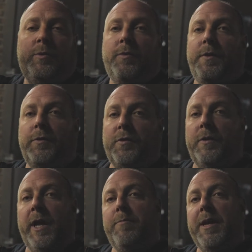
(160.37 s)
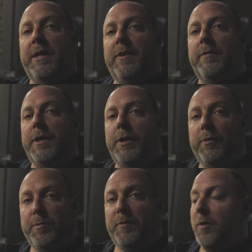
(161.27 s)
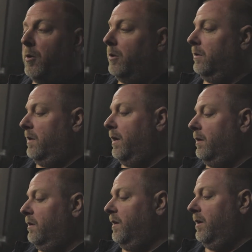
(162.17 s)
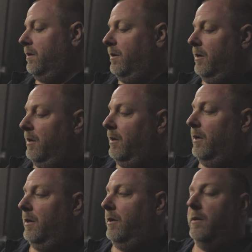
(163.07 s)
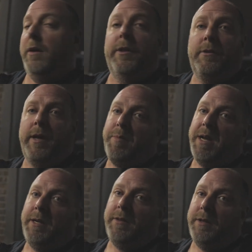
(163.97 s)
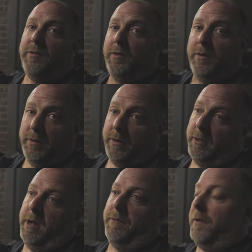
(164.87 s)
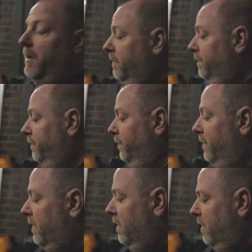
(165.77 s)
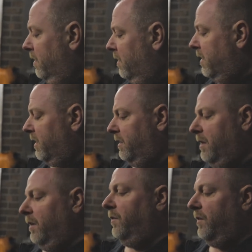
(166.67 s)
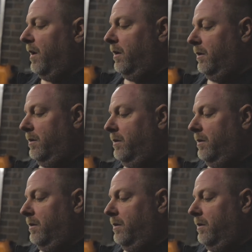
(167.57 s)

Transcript: which we've used for light painting videos before and uh, other light painting things. They're a lot of fun. We've got these, uh,